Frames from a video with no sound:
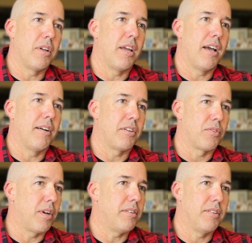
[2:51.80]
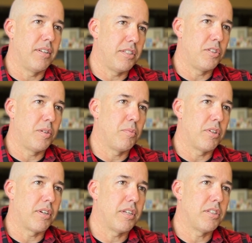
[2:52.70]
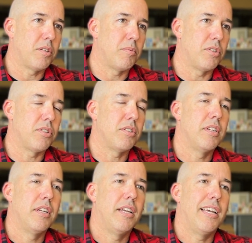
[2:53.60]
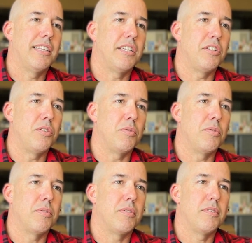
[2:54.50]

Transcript: to have a great relationship with our customers, and then you